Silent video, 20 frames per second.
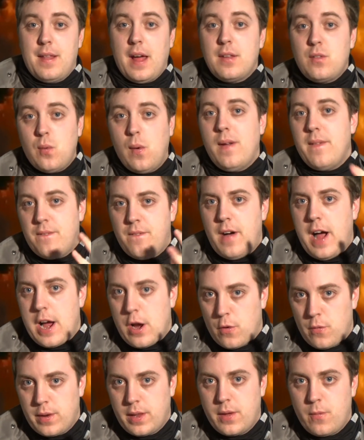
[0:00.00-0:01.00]
That's what
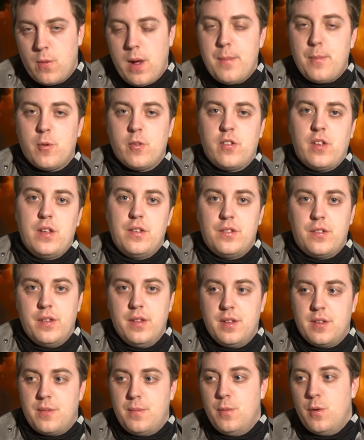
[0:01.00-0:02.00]
fire really represents
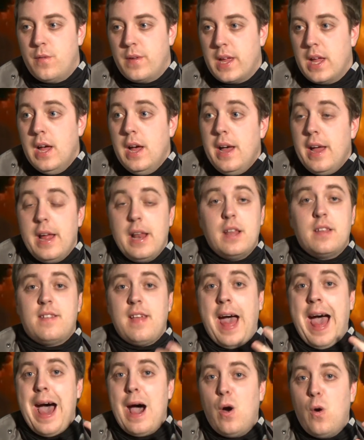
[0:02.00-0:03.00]
in this movie. It
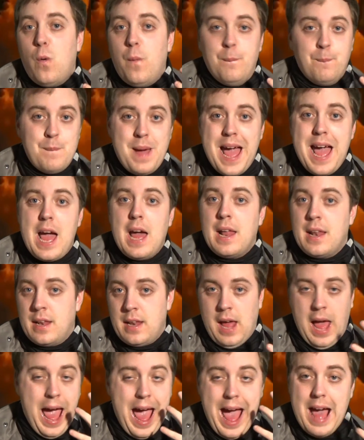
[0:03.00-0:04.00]
is how
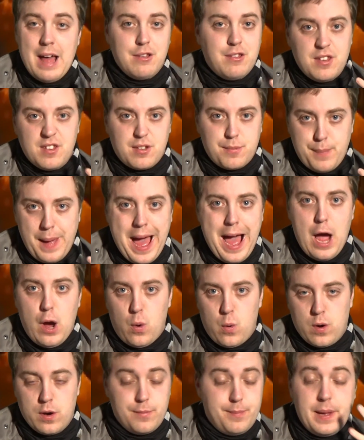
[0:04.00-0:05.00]
man has its
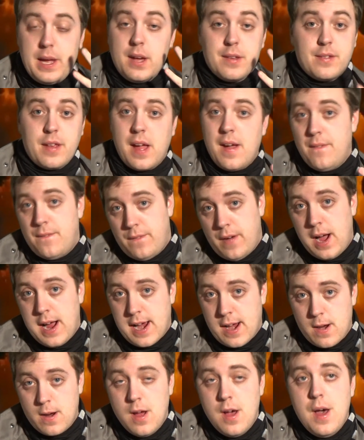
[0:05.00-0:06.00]
power, because they have
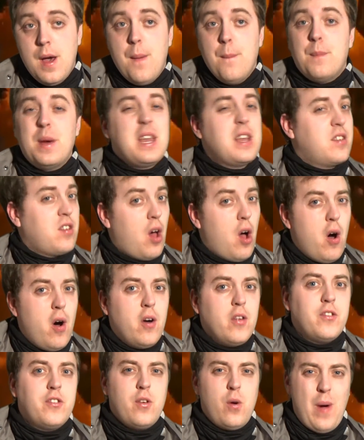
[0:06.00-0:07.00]
fire. But it's
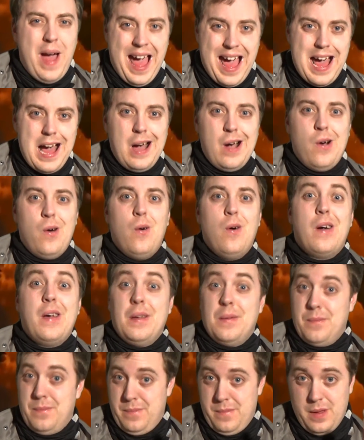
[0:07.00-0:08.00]
also how,
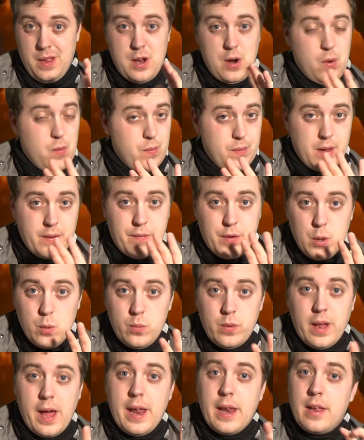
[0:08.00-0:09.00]
you know, if
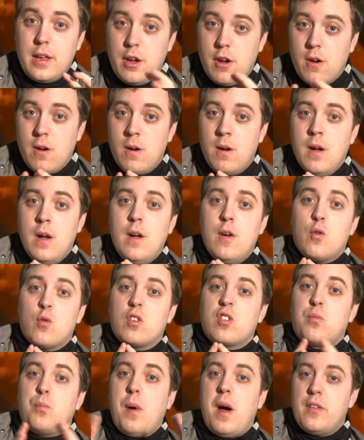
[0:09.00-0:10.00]
you let your
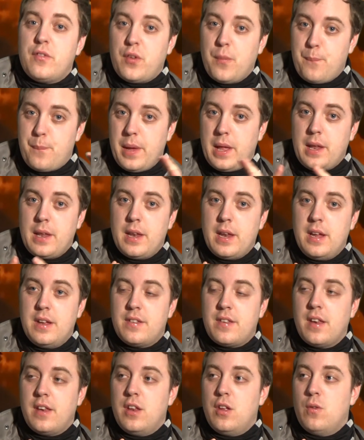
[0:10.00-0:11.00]

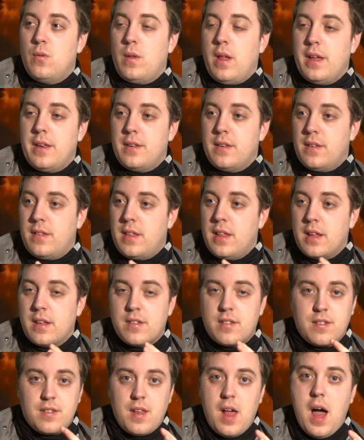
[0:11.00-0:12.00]
responsibilities and you let
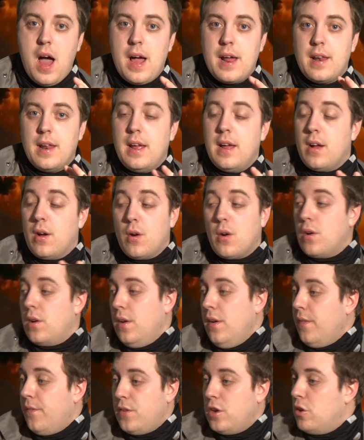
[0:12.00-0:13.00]
things slide, or
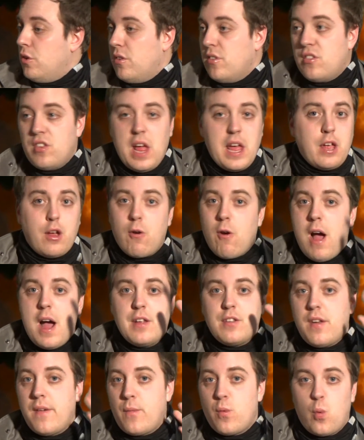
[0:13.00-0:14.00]
if you just take your
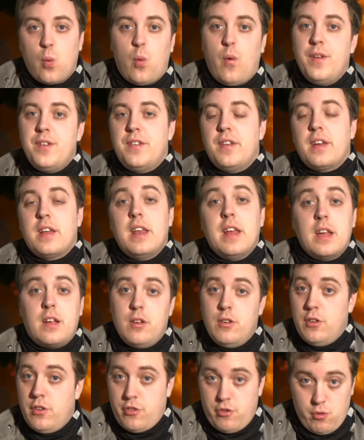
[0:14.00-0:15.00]
eyes off for 1 second, it
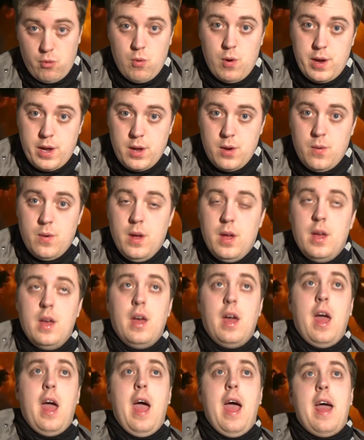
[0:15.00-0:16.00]
could destroy you.
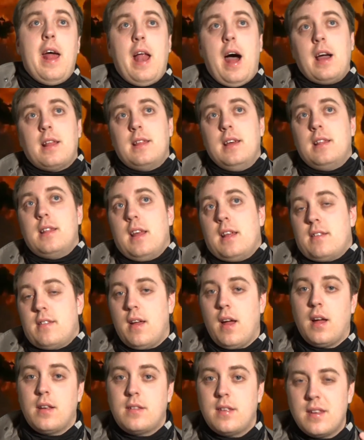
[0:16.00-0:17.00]
And I think it's
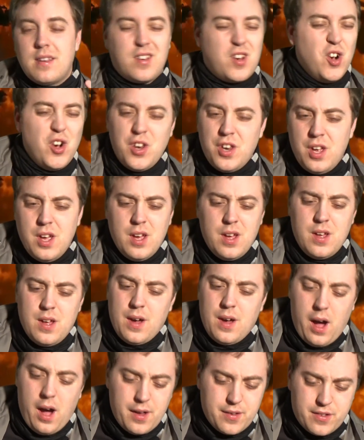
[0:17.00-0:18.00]
a good...
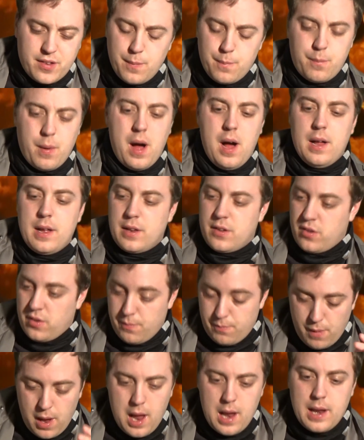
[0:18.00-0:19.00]

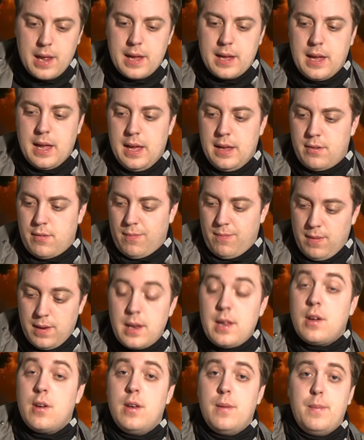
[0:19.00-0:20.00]
symbolic. It's
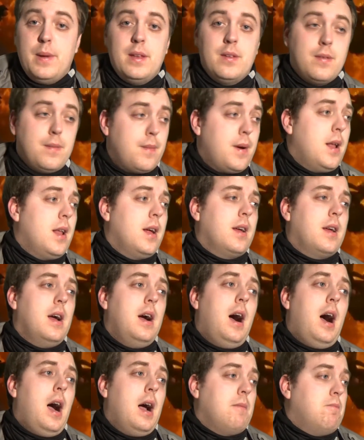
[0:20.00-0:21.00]
really good at being symbolic.
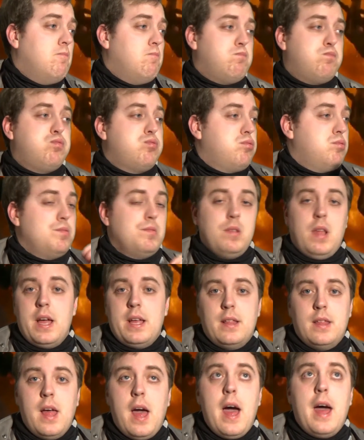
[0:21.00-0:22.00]
I
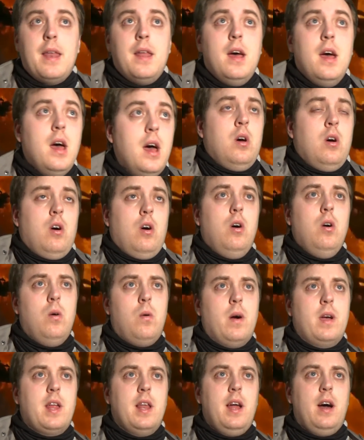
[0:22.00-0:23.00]
like that.
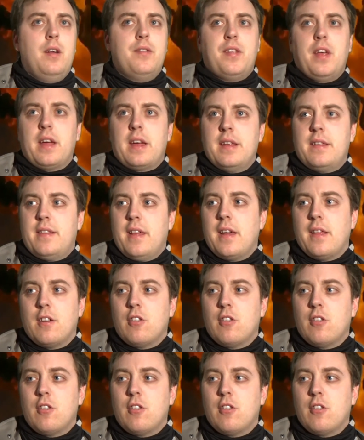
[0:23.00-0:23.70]
Oh, what else I could say?